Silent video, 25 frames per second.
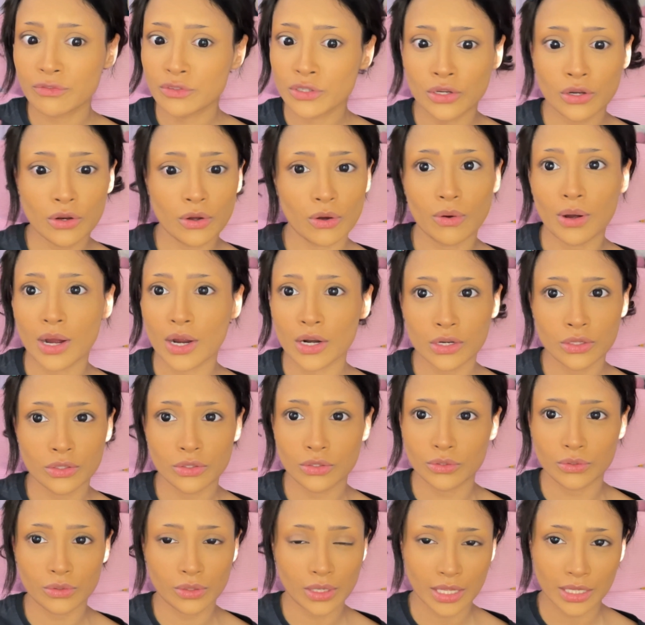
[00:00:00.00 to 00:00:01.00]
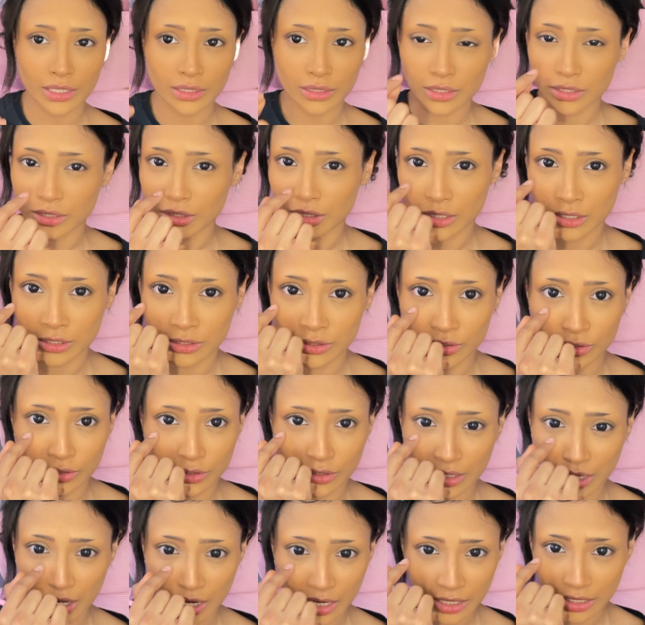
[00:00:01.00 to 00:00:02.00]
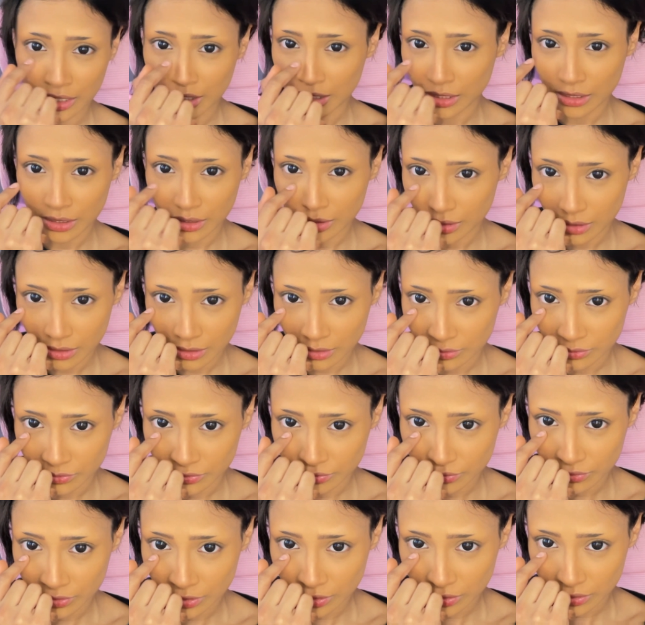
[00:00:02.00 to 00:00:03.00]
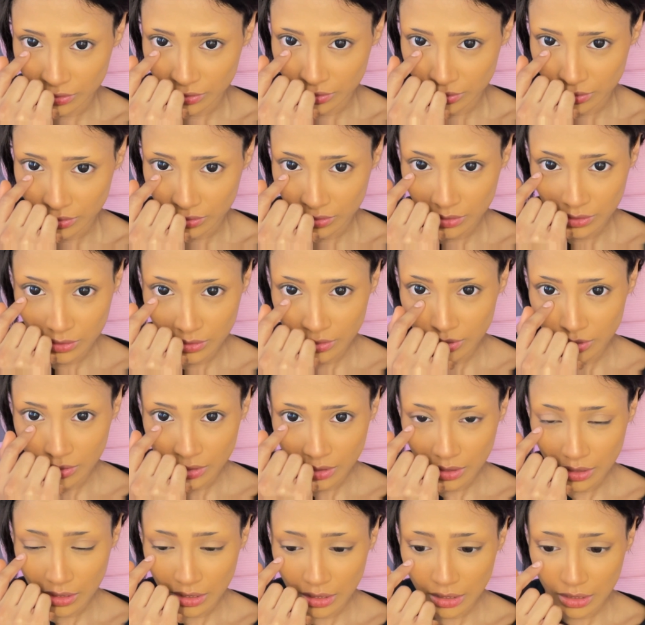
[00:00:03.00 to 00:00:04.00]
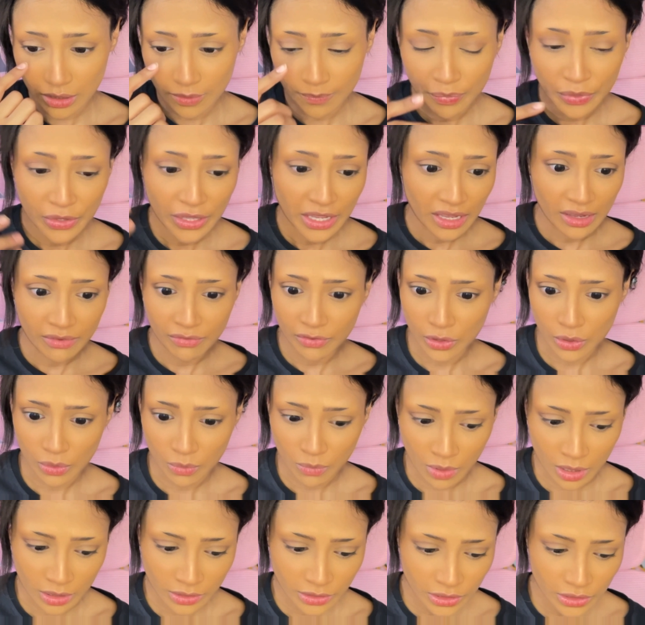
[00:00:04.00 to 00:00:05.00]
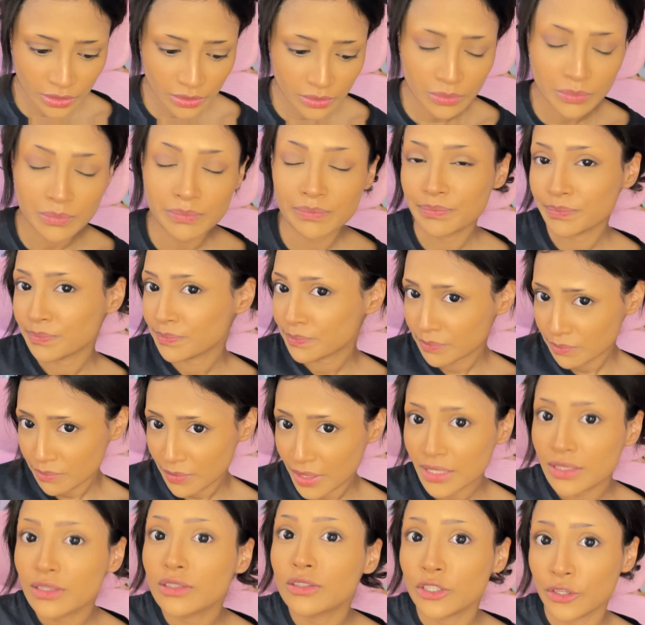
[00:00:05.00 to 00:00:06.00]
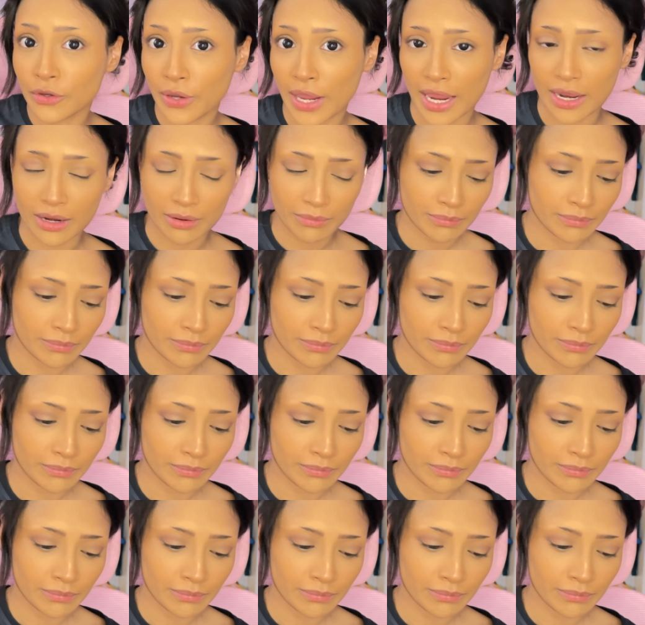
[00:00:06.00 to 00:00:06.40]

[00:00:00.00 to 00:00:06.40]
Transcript: know how to do like the underlining of your thing if you don't want to, but you can.